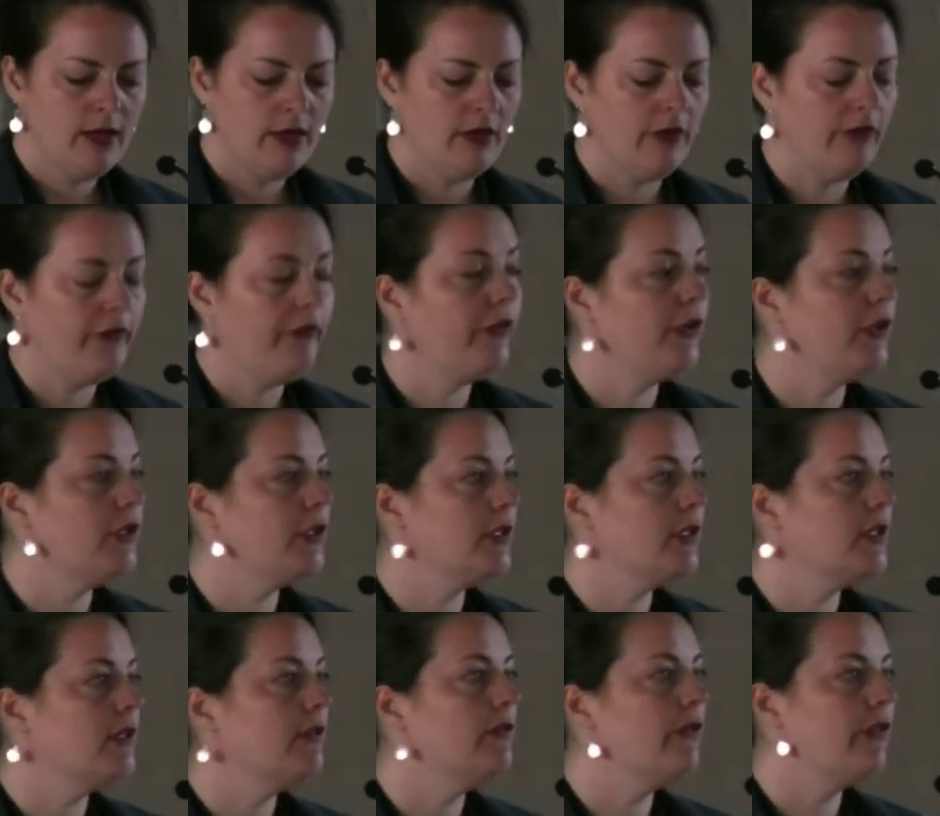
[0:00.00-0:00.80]
the
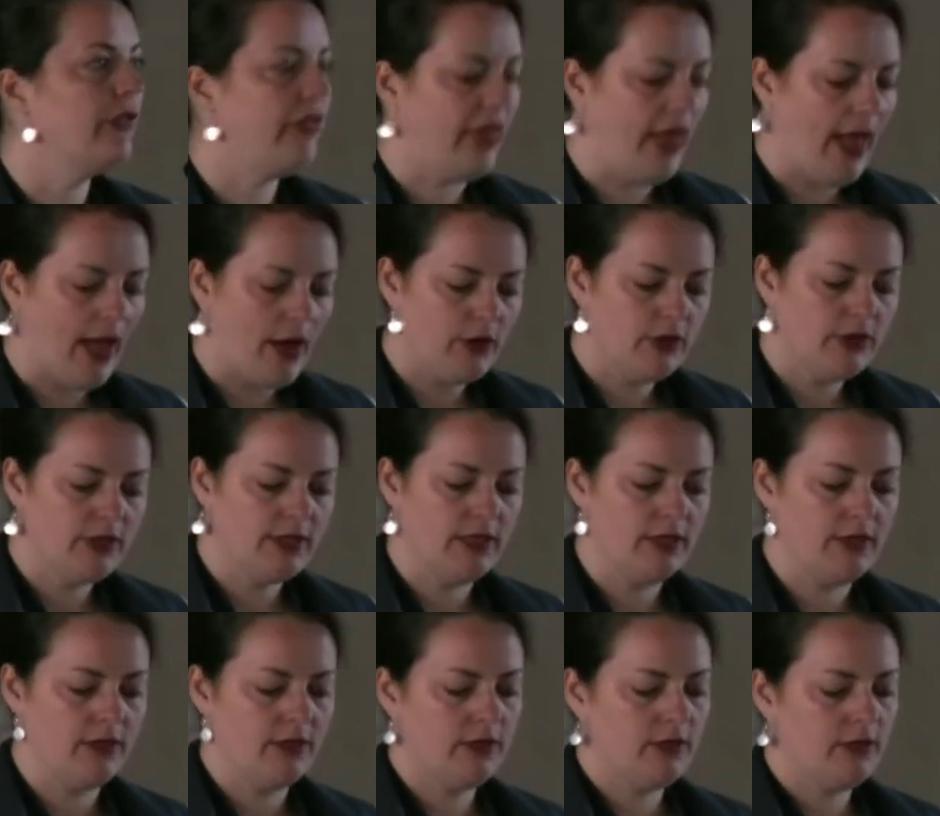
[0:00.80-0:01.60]
first of
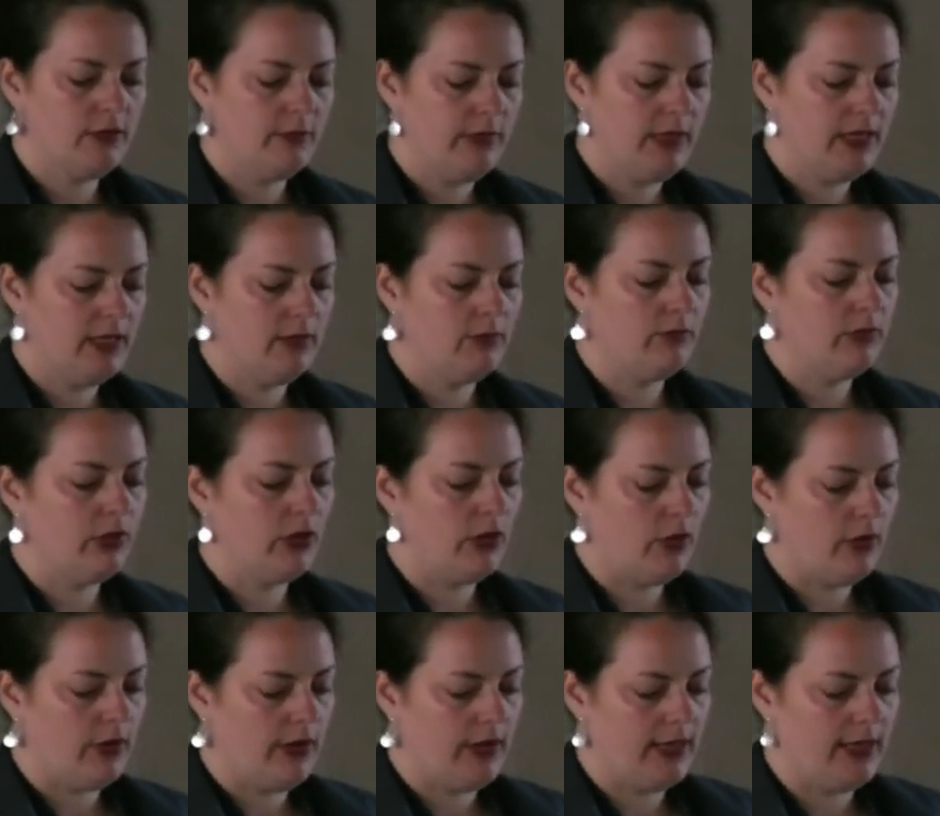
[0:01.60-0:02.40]
thousands to be
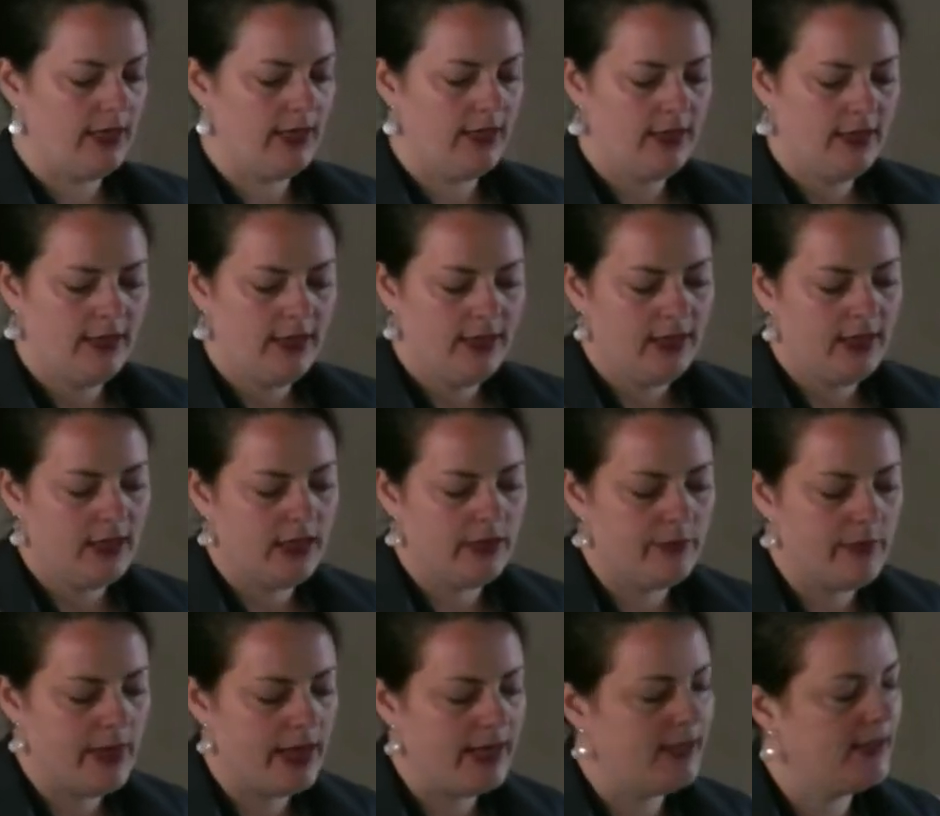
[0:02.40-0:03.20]
employed
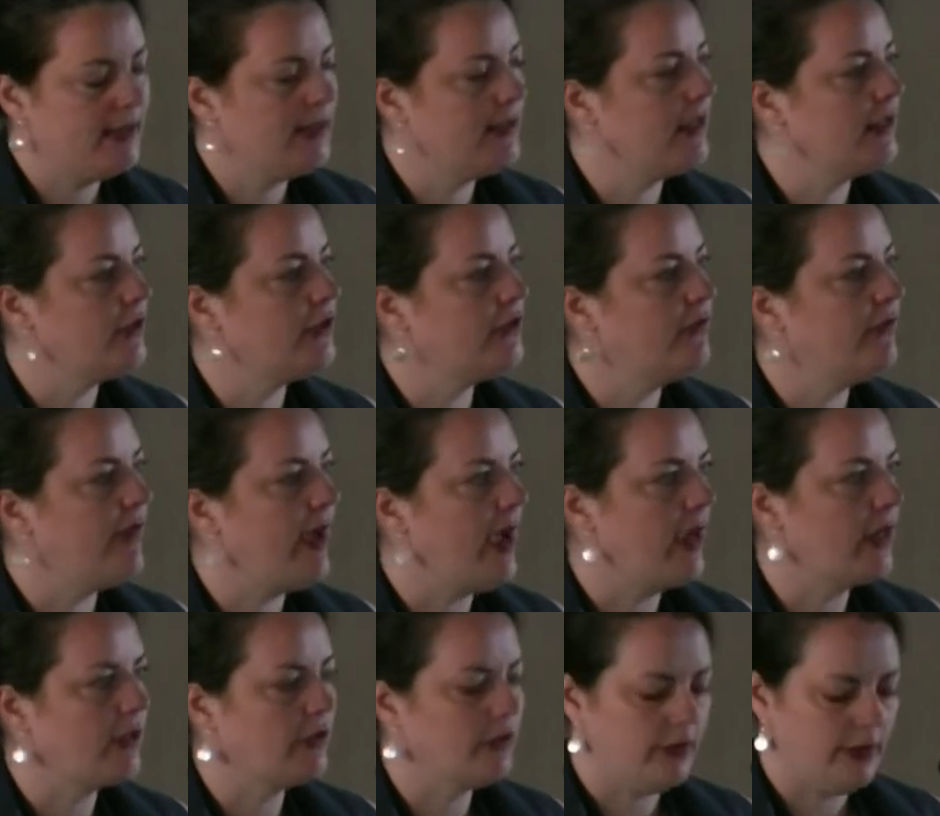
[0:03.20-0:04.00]
in many such
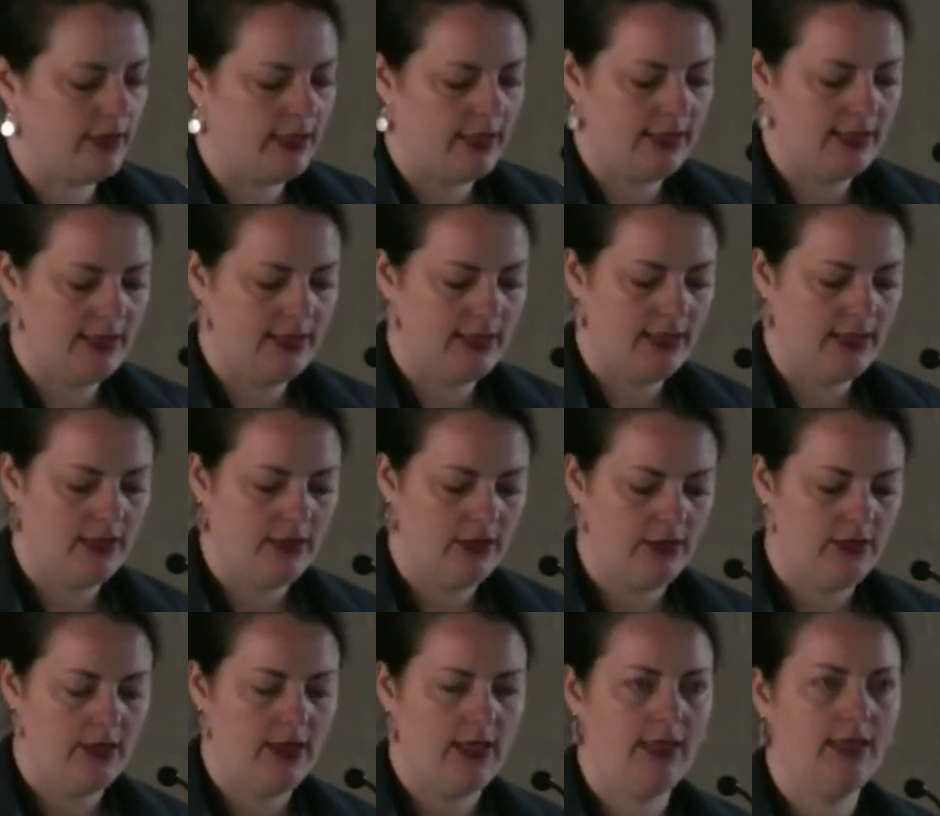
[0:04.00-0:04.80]
factories
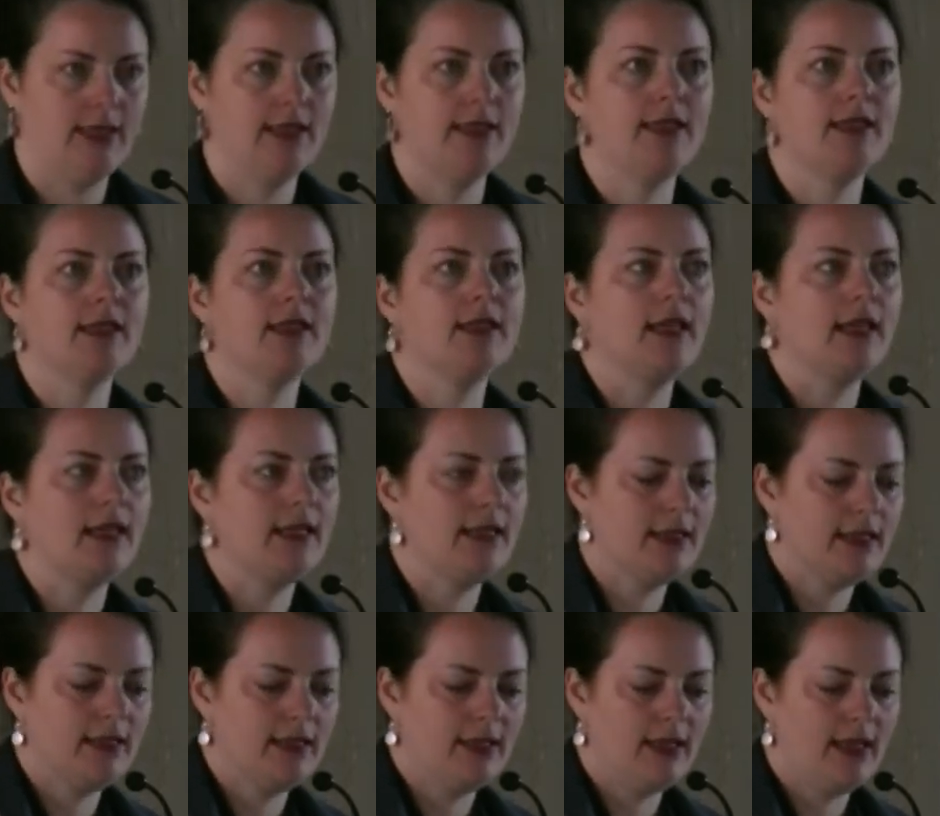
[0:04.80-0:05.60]
in the United
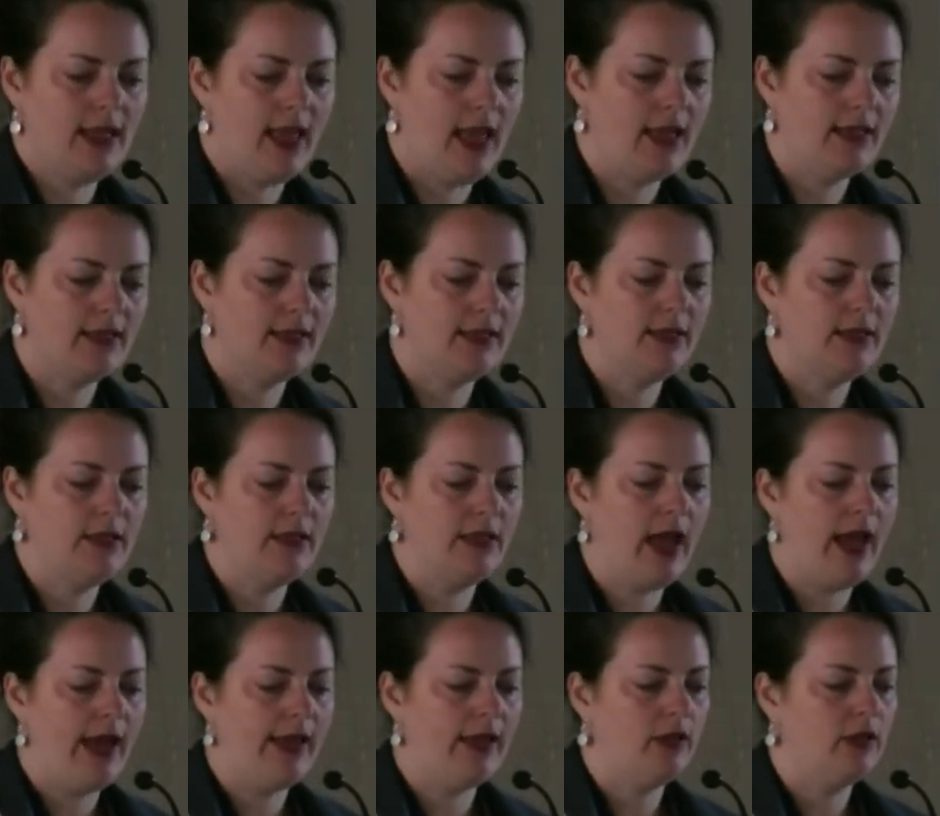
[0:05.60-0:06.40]
States as
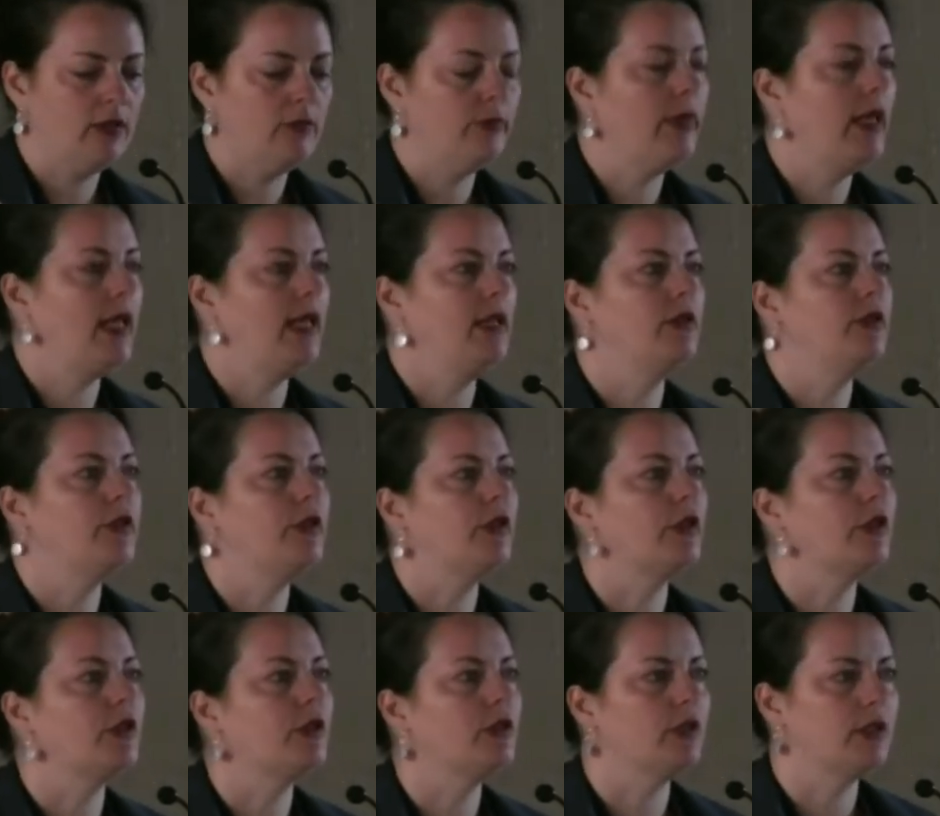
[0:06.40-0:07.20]
dial
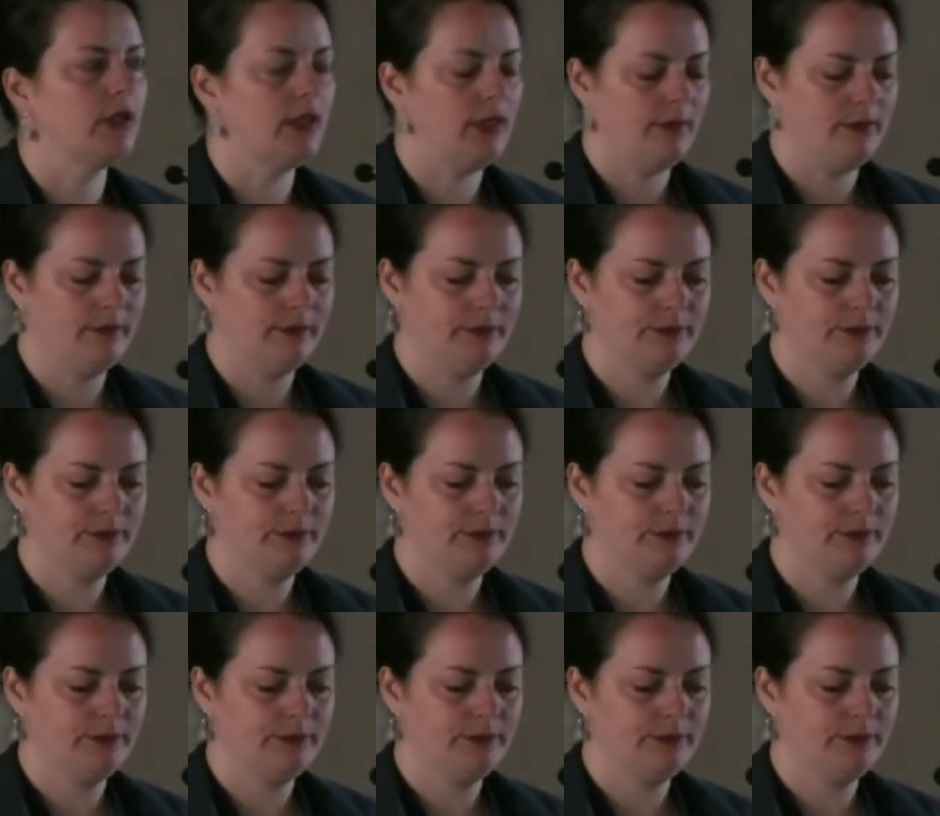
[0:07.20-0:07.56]
painters.